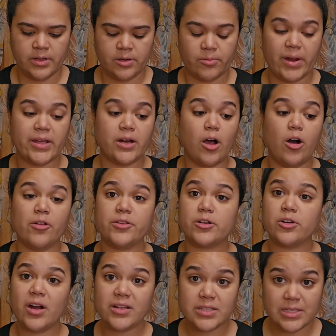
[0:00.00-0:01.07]
right, all the
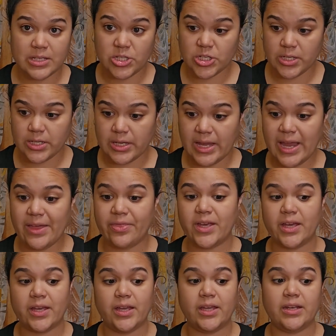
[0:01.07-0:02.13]
cross stitching, and
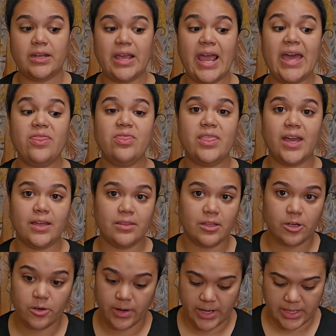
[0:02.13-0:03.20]
then the
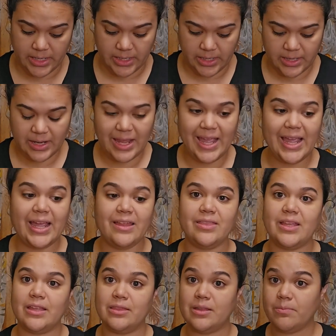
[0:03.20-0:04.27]
chronic, and
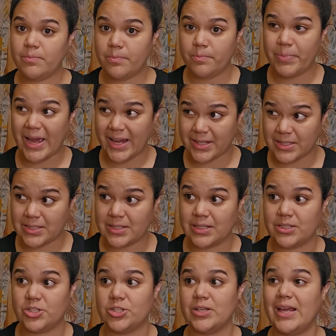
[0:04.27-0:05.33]
then the back
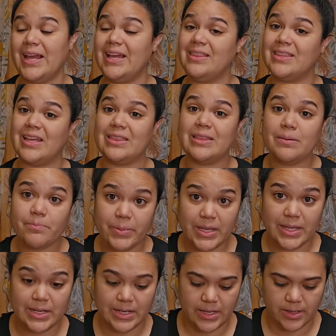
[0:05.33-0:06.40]
stitch, and then the
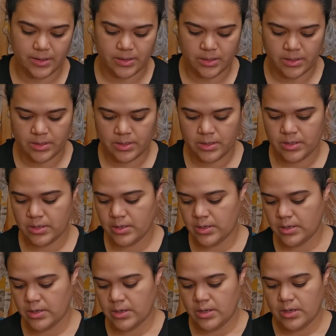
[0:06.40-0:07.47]
beading.
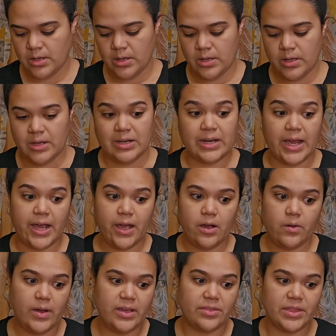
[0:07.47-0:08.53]
Now
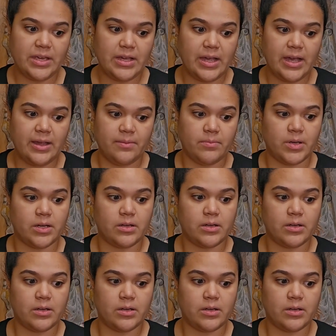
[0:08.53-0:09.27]
I think I'm